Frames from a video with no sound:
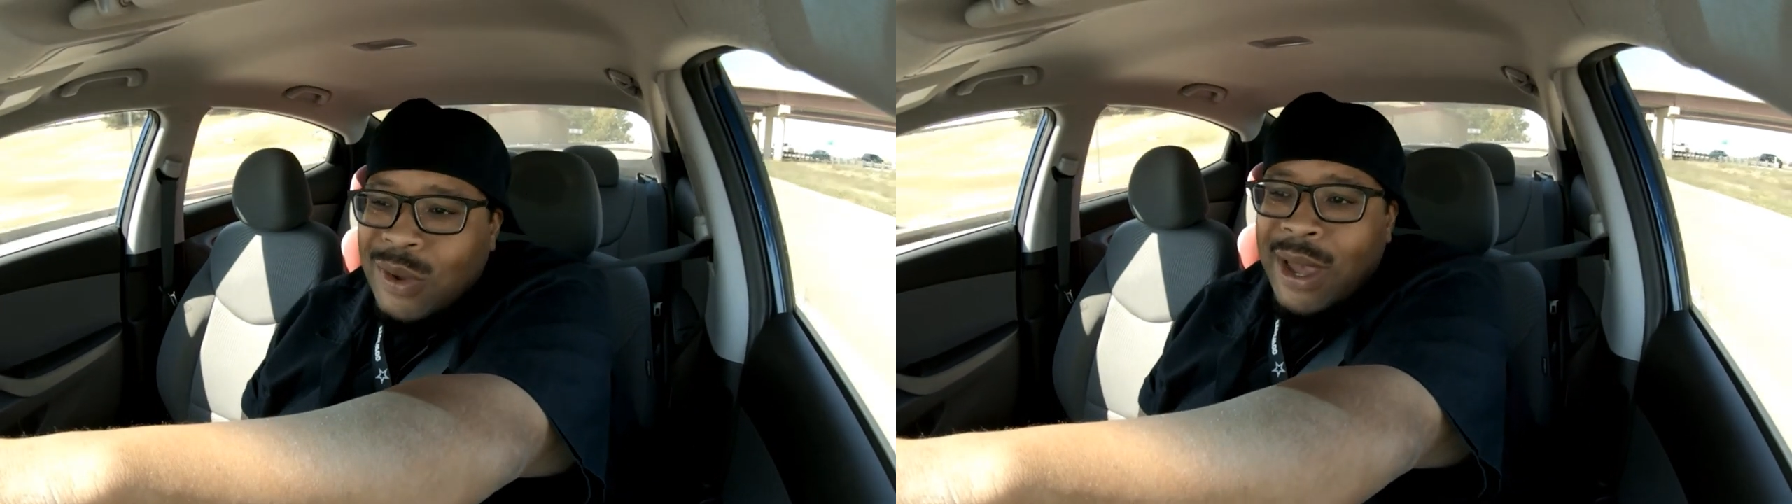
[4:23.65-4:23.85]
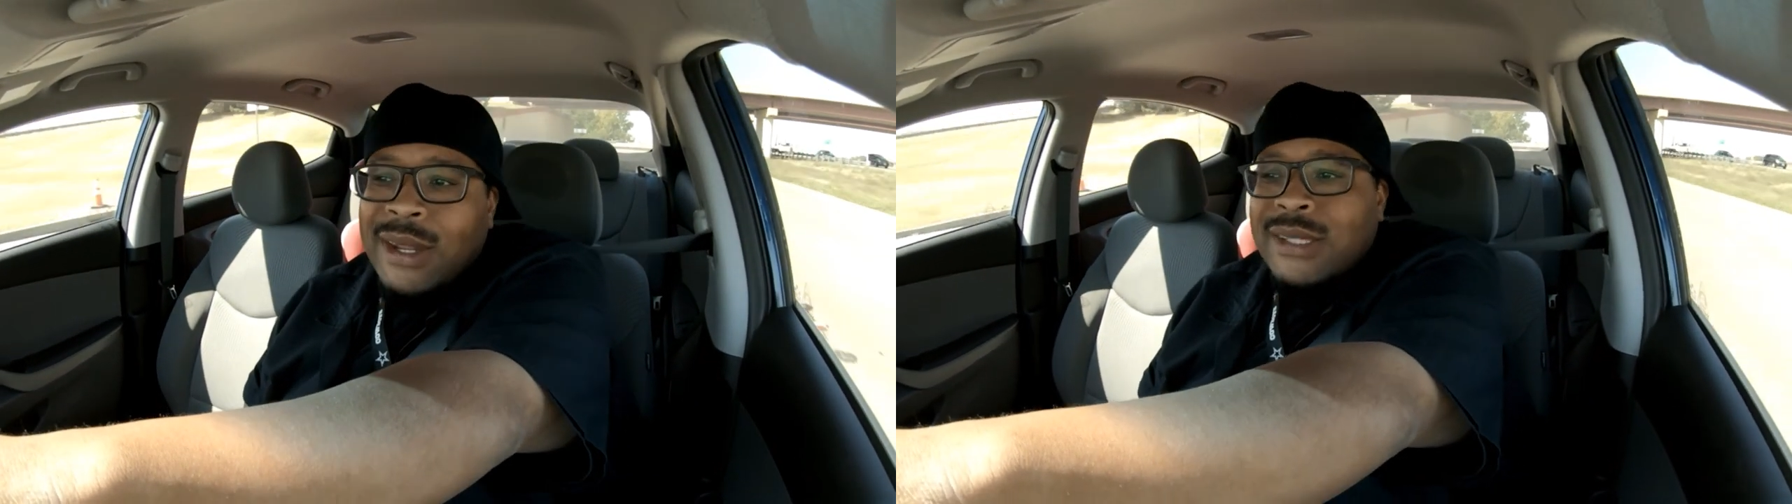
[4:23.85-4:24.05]

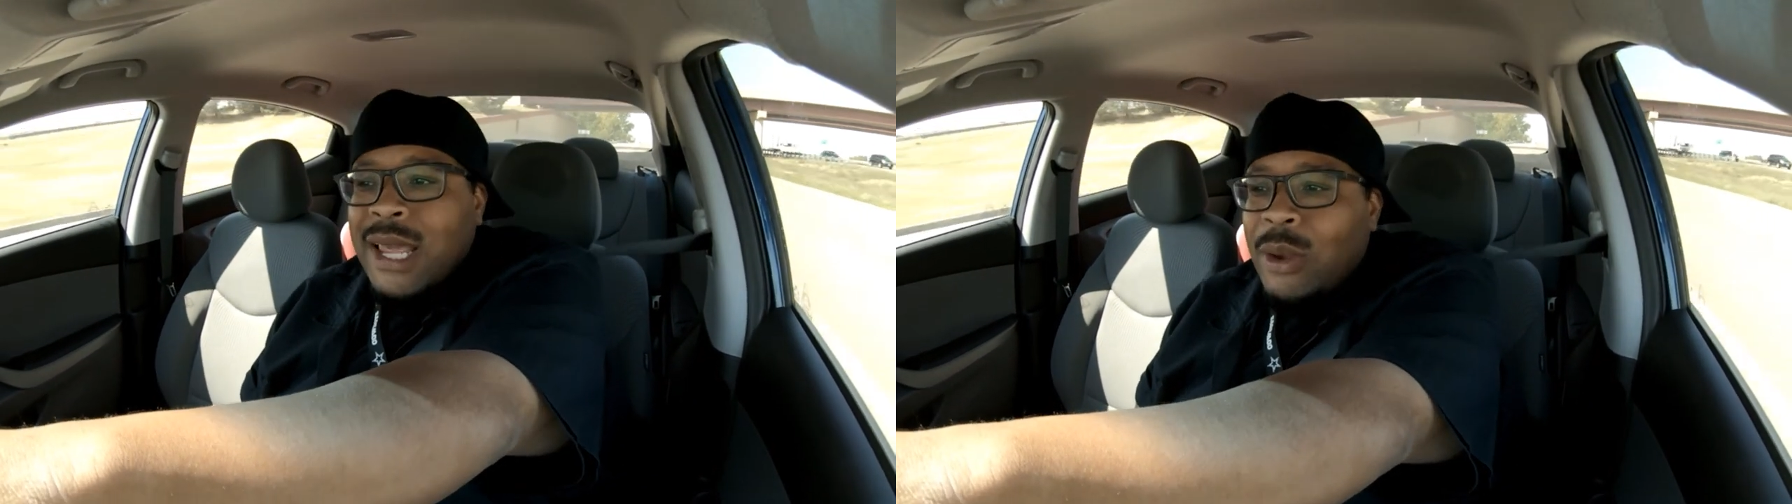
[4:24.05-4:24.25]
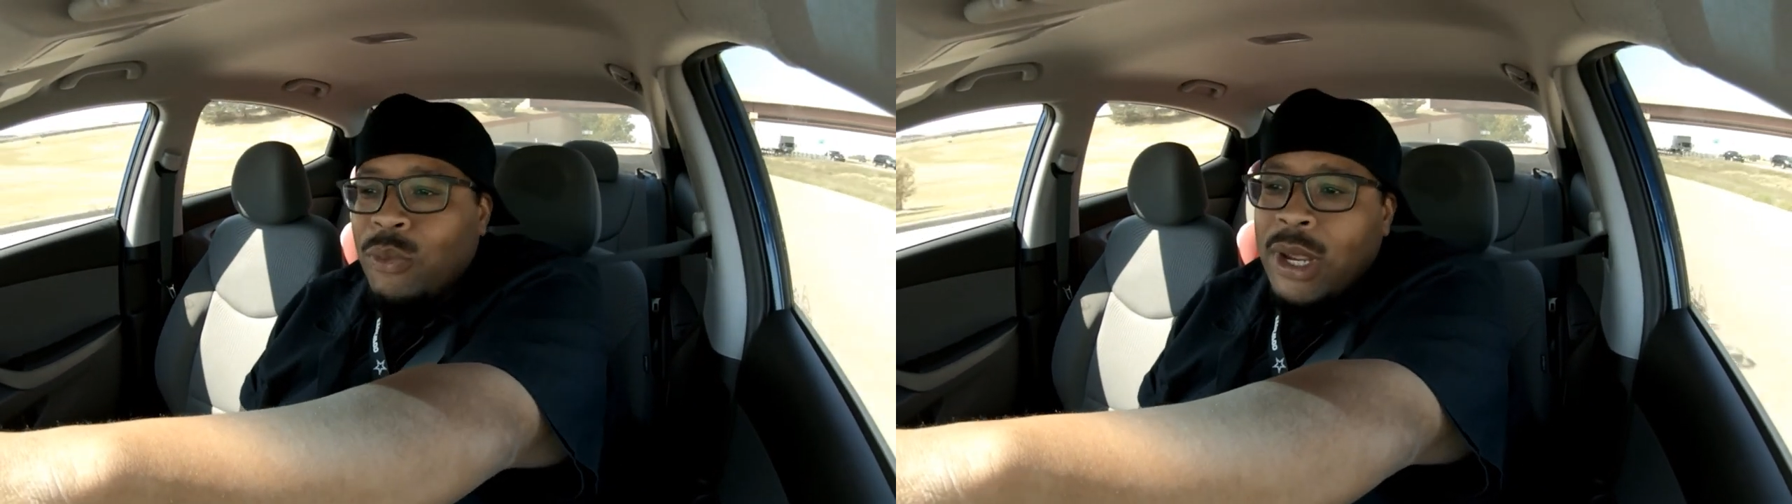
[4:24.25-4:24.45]
don't have the
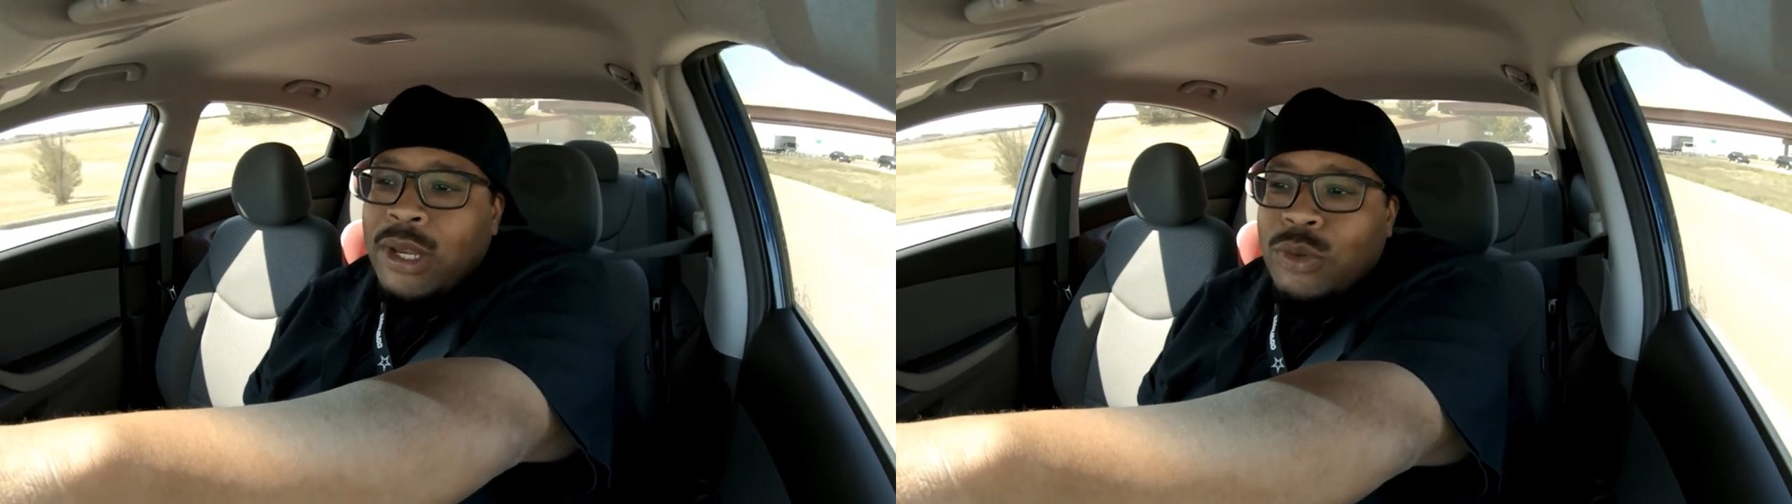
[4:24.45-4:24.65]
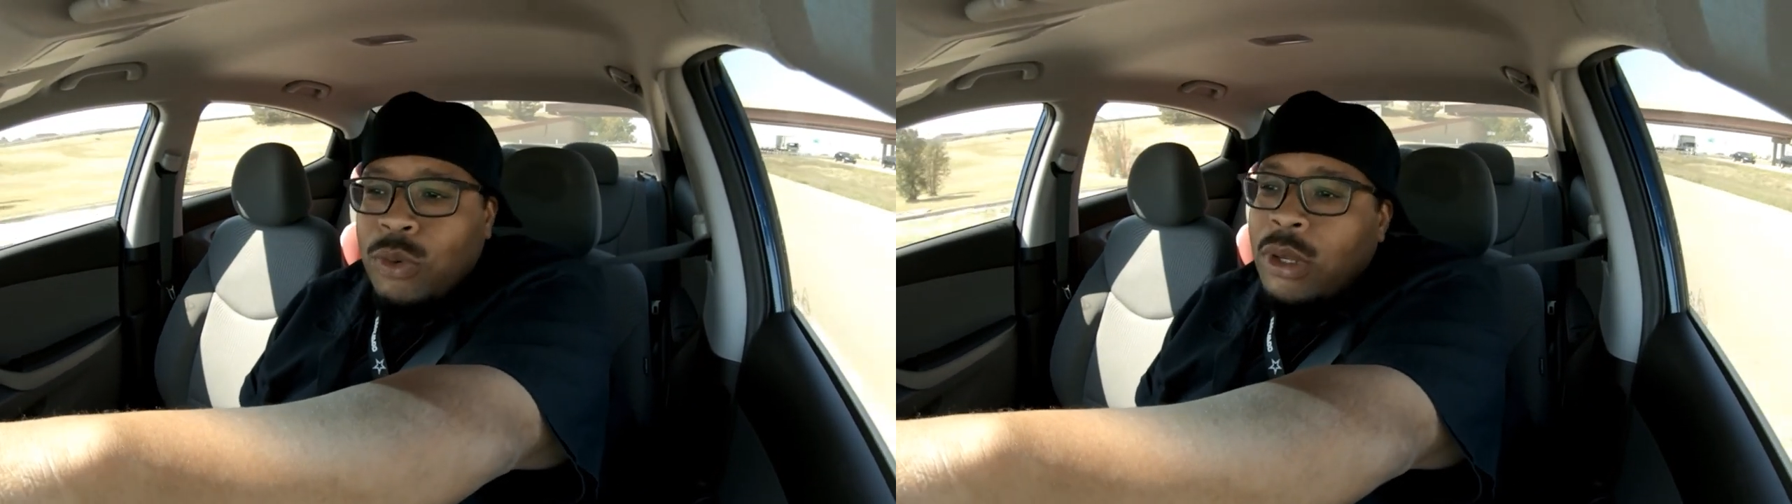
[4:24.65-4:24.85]
same
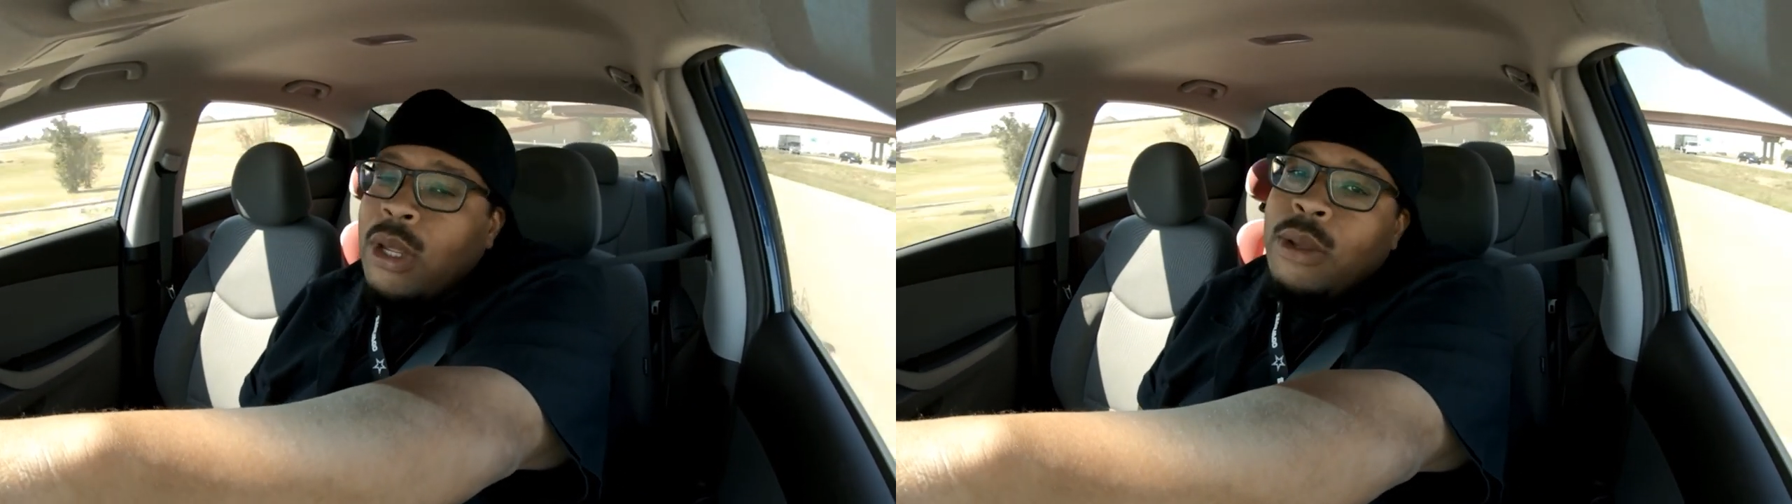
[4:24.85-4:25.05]
ring to it.